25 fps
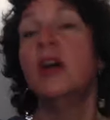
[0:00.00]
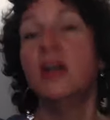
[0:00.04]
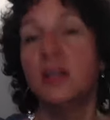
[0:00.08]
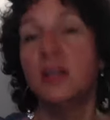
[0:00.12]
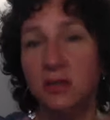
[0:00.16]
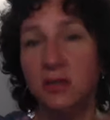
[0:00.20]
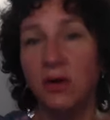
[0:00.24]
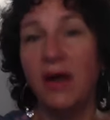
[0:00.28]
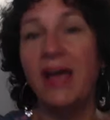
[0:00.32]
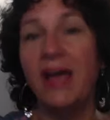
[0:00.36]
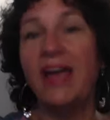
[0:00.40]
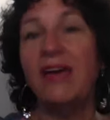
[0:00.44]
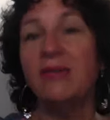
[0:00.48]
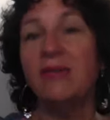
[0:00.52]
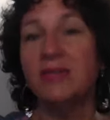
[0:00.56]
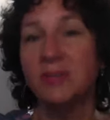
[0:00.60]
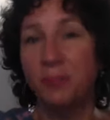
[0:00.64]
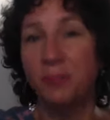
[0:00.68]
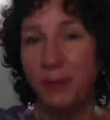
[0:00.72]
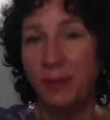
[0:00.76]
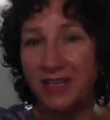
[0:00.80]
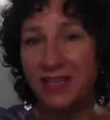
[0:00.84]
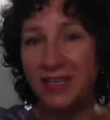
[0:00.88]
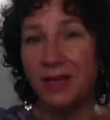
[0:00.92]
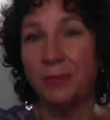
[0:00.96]
So I was
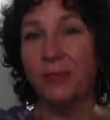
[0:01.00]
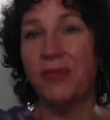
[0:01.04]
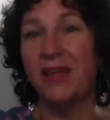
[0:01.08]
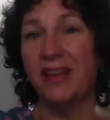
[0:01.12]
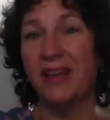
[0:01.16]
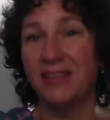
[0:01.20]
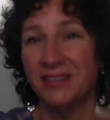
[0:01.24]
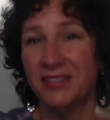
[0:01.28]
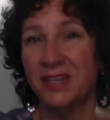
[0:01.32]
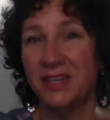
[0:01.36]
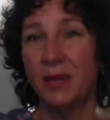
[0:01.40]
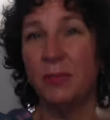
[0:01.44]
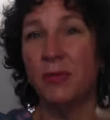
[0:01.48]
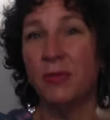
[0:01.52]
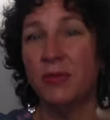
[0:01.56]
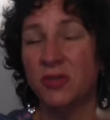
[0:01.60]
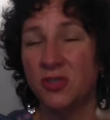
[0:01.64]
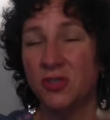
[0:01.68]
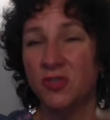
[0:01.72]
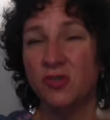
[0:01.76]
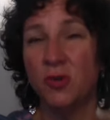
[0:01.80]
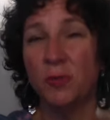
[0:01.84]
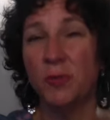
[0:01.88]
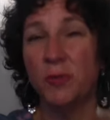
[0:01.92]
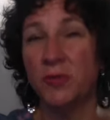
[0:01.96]
picking up like double
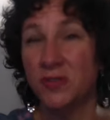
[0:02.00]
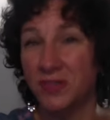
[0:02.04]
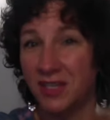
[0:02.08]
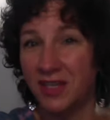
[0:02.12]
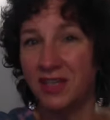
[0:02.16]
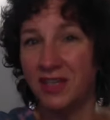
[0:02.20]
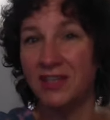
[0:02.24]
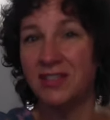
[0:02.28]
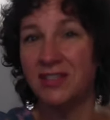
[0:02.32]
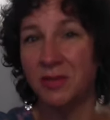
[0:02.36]
and triple sick